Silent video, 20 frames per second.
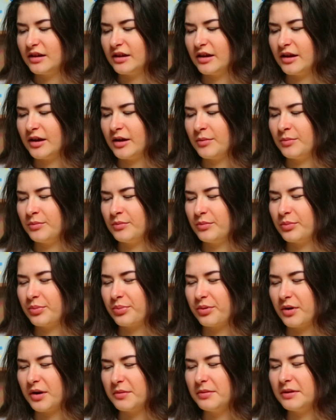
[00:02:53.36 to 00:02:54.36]
Um,
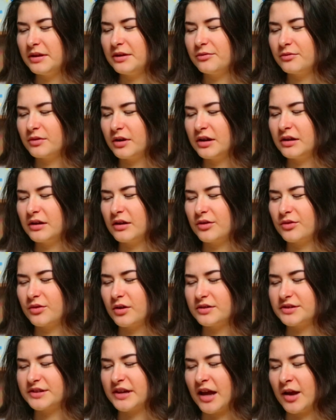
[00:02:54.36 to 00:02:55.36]
probably running
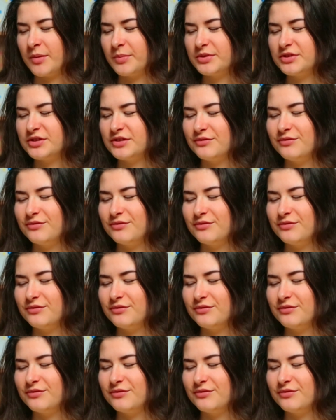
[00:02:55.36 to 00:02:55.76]
across campus